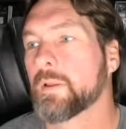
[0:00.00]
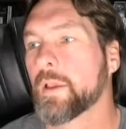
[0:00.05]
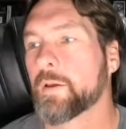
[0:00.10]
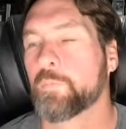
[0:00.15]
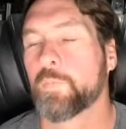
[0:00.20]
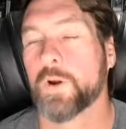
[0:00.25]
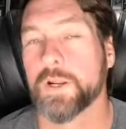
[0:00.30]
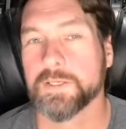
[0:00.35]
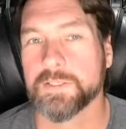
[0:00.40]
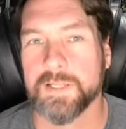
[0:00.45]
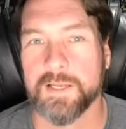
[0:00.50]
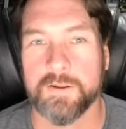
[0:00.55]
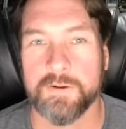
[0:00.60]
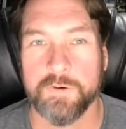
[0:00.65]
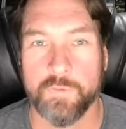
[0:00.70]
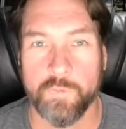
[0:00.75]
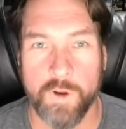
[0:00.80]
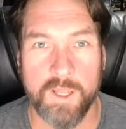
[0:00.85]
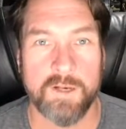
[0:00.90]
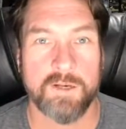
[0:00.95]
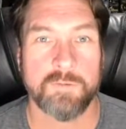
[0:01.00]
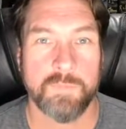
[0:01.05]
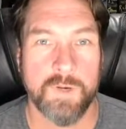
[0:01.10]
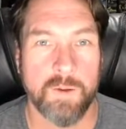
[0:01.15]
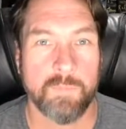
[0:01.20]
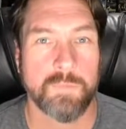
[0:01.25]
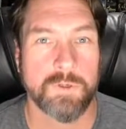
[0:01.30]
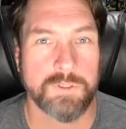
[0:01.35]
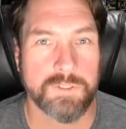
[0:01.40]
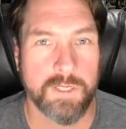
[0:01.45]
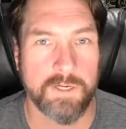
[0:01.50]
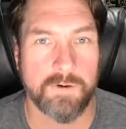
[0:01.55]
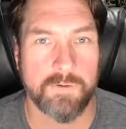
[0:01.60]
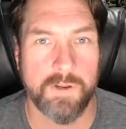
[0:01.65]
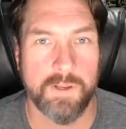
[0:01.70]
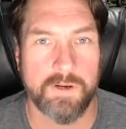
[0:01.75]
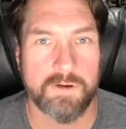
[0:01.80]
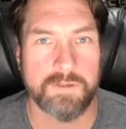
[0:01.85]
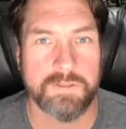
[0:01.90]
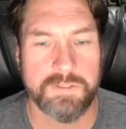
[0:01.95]
it breaks down to random number
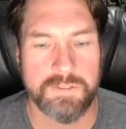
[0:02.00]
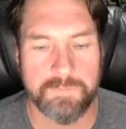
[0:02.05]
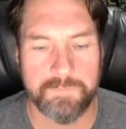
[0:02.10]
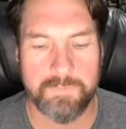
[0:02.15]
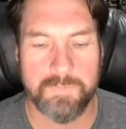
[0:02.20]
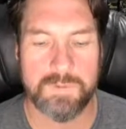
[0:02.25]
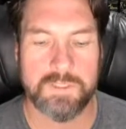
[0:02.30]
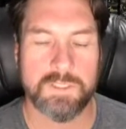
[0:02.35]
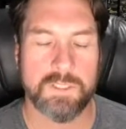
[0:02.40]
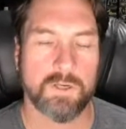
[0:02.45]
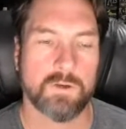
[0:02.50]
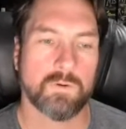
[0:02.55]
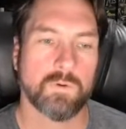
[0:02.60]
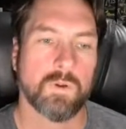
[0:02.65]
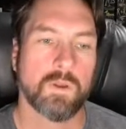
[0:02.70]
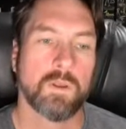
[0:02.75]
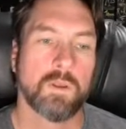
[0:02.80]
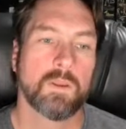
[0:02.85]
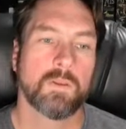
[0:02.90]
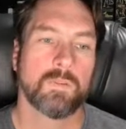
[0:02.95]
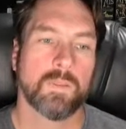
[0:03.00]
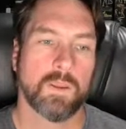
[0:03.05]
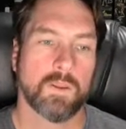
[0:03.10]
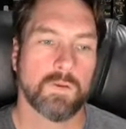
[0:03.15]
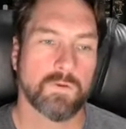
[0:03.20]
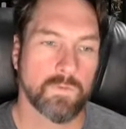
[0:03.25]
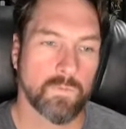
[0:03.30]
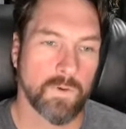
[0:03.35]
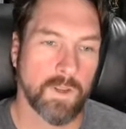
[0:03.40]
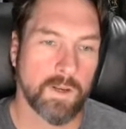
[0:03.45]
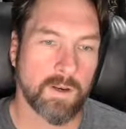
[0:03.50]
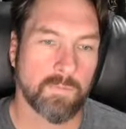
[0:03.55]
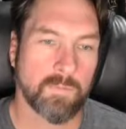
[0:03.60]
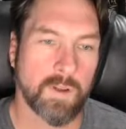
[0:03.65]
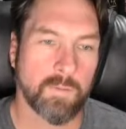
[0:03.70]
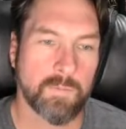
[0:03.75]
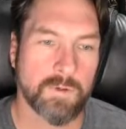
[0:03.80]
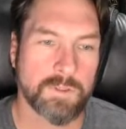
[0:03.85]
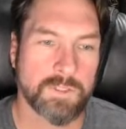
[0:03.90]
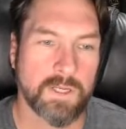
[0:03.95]
generators. So they use a random
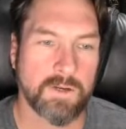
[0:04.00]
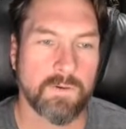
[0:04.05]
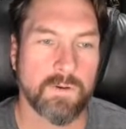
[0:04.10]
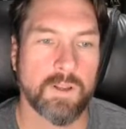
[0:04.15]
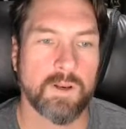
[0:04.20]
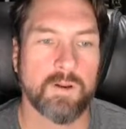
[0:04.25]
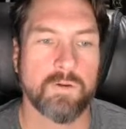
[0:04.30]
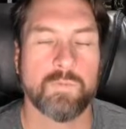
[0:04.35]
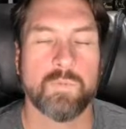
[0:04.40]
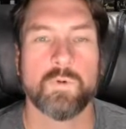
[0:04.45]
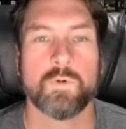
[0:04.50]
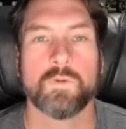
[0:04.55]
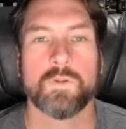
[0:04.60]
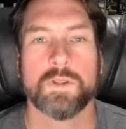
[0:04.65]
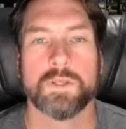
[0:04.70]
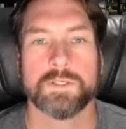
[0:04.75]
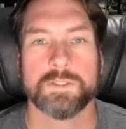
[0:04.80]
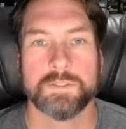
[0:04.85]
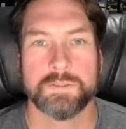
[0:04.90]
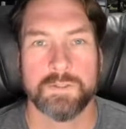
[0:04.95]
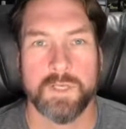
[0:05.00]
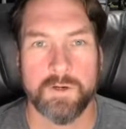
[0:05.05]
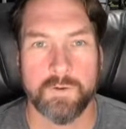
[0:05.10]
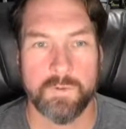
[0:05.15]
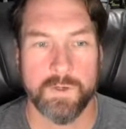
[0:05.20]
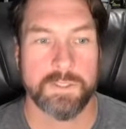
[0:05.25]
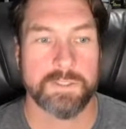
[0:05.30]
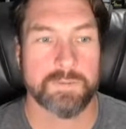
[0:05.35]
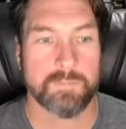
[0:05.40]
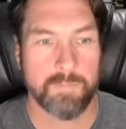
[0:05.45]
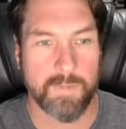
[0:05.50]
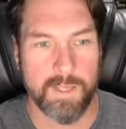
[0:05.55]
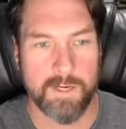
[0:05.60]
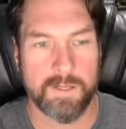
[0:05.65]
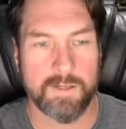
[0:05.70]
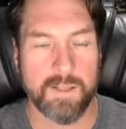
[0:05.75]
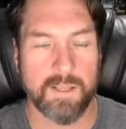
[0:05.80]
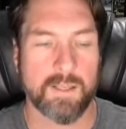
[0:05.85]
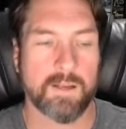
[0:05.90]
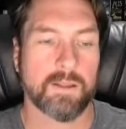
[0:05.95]
number generator to pull this, generates
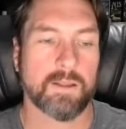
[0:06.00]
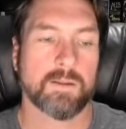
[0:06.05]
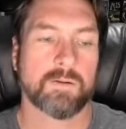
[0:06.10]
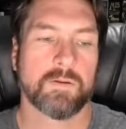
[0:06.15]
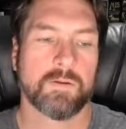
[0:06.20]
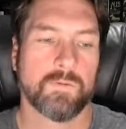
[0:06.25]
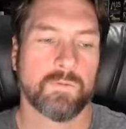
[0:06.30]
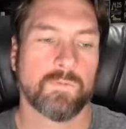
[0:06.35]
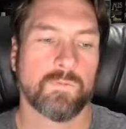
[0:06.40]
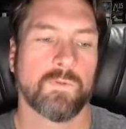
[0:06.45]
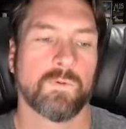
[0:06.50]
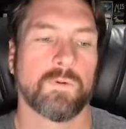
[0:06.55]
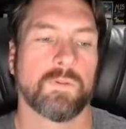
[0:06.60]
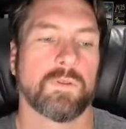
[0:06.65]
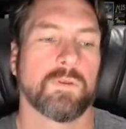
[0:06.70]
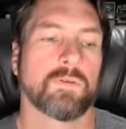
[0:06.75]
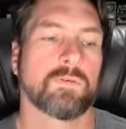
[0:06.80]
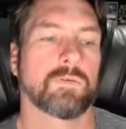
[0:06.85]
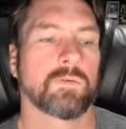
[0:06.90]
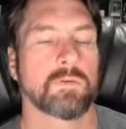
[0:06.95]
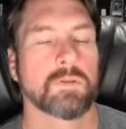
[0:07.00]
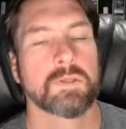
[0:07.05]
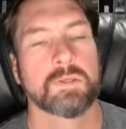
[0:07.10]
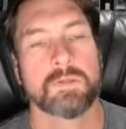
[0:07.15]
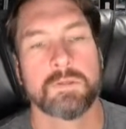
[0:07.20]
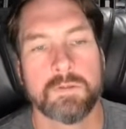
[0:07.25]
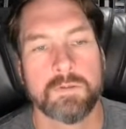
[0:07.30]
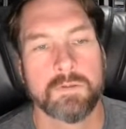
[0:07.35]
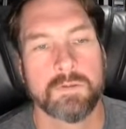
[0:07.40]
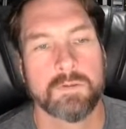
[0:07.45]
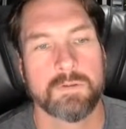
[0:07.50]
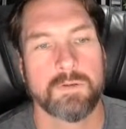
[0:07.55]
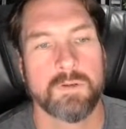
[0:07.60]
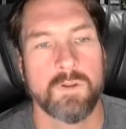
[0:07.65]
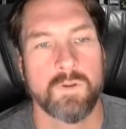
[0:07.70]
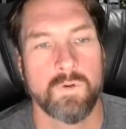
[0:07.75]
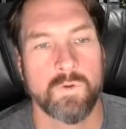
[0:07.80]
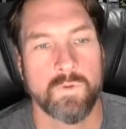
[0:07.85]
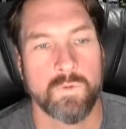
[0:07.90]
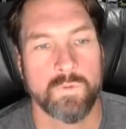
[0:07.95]
metadata for this
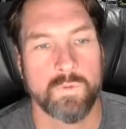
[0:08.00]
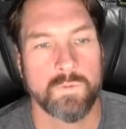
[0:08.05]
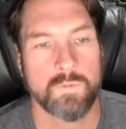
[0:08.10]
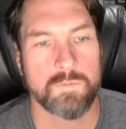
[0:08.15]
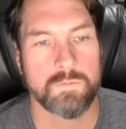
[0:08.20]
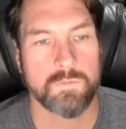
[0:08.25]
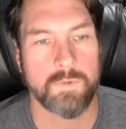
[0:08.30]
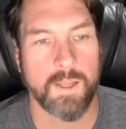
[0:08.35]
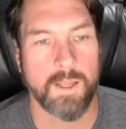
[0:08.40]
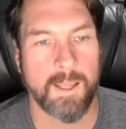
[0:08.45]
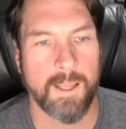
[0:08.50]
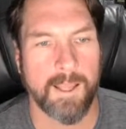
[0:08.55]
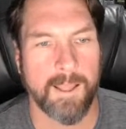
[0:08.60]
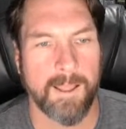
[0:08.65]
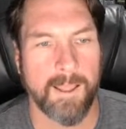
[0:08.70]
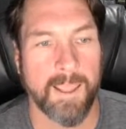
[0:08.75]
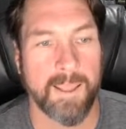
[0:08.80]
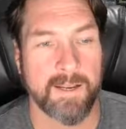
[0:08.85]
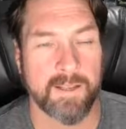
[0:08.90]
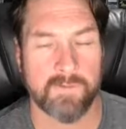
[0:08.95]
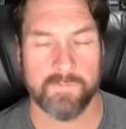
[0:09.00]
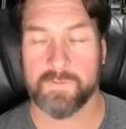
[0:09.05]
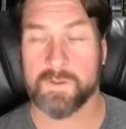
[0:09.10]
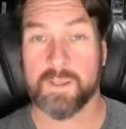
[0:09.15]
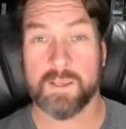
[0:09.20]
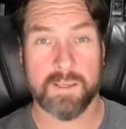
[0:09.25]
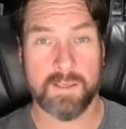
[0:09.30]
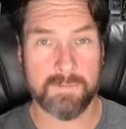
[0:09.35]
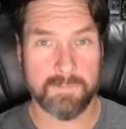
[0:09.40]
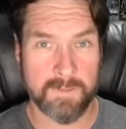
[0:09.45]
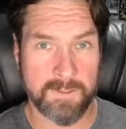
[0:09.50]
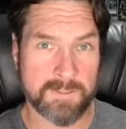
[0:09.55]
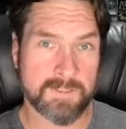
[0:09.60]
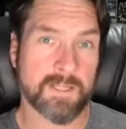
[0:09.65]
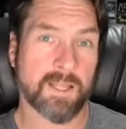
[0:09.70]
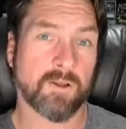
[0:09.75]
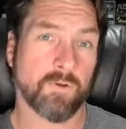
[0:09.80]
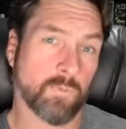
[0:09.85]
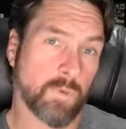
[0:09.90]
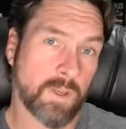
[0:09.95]
new NFT that's
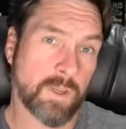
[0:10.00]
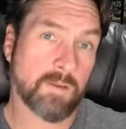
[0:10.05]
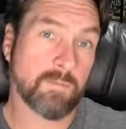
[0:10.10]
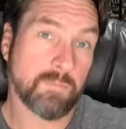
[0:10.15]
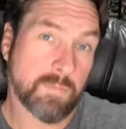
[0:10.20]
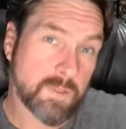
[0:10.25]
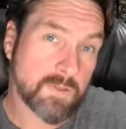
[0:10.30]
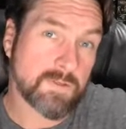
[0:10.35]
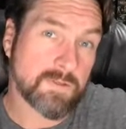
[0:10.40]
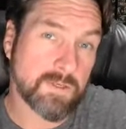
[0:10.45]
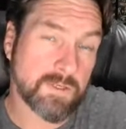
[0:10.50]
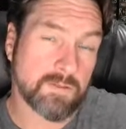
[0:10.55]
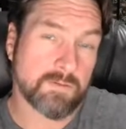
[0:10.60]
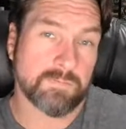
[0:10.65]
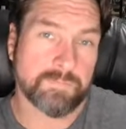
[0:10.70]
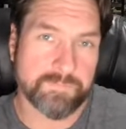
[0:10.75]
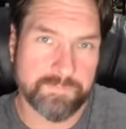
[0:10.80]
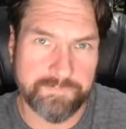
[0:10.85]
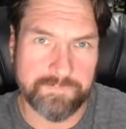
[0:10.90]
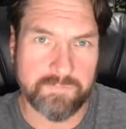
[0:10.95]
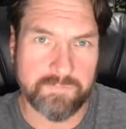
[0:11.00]
now being minted,